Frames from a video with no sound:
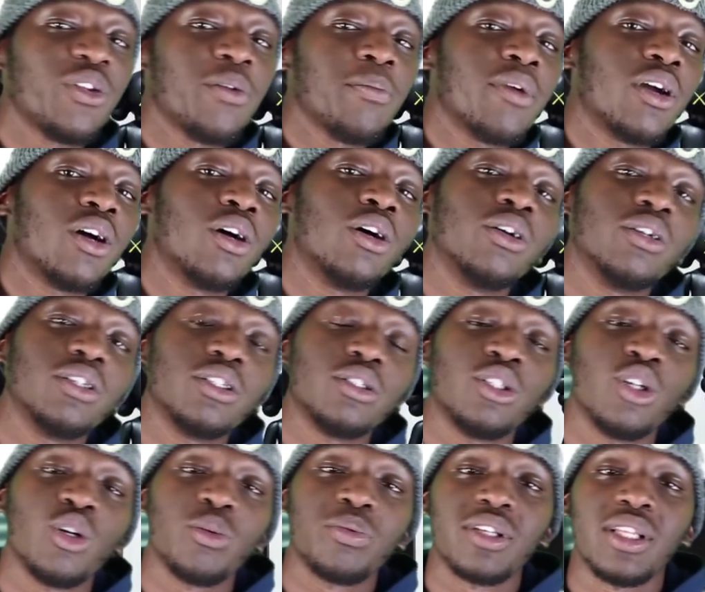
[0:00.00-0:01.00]
female
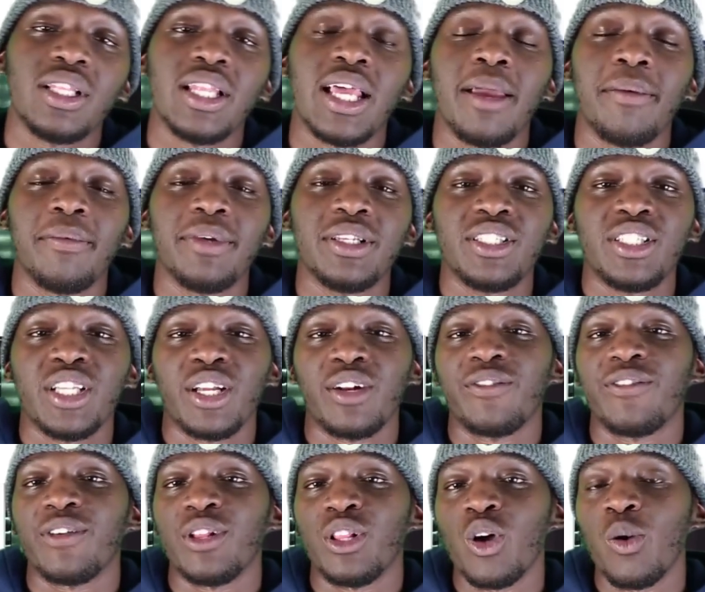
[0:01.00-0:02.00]
dope celeb is
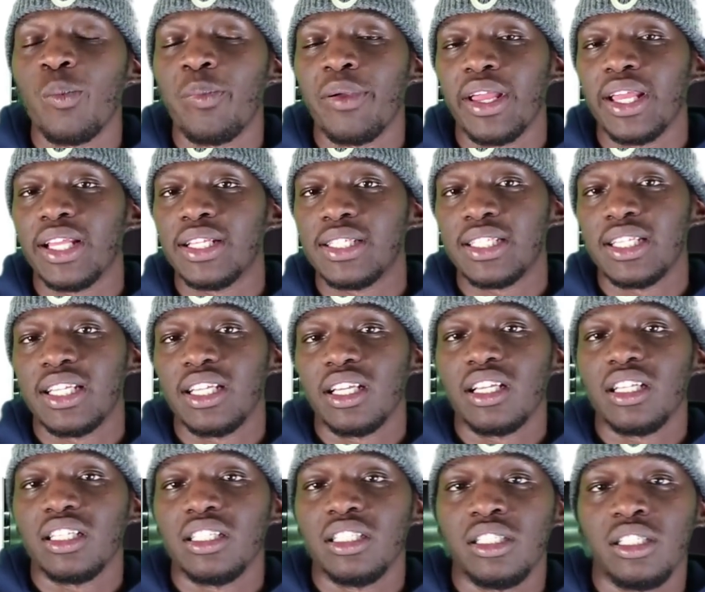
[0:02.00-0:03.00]
Jennifer Lopez.
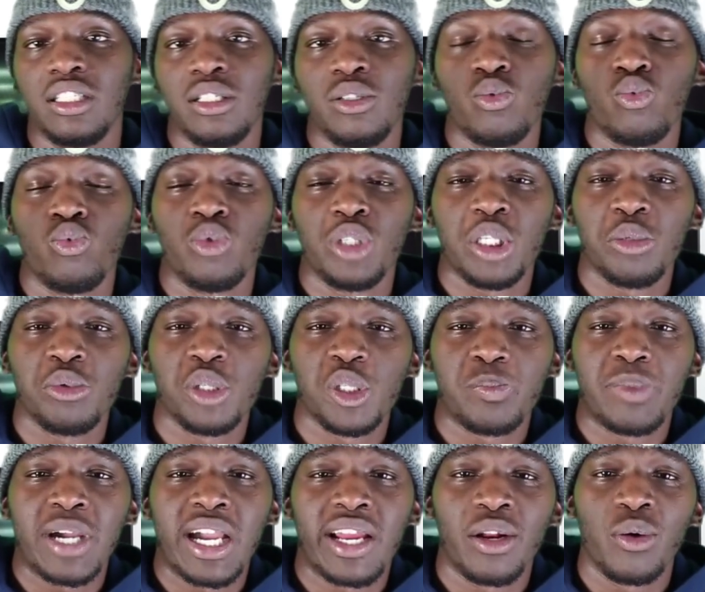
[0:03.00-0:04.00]
She was
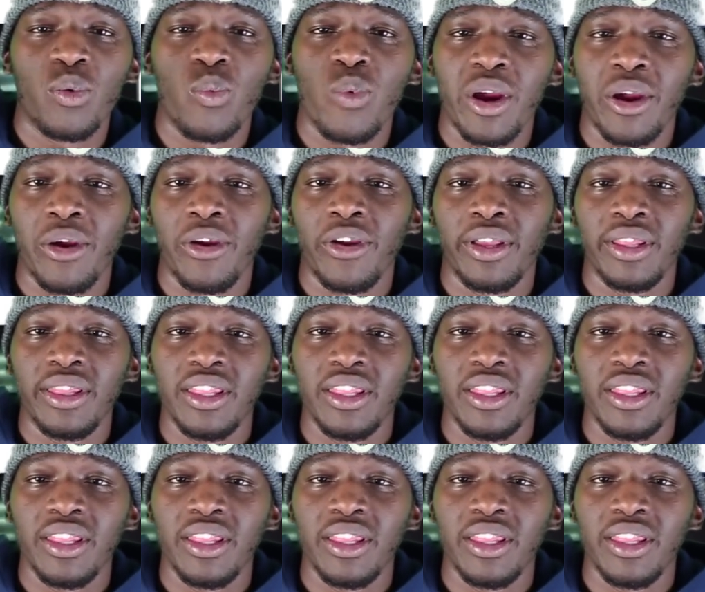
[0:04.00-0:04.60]
spotted wearing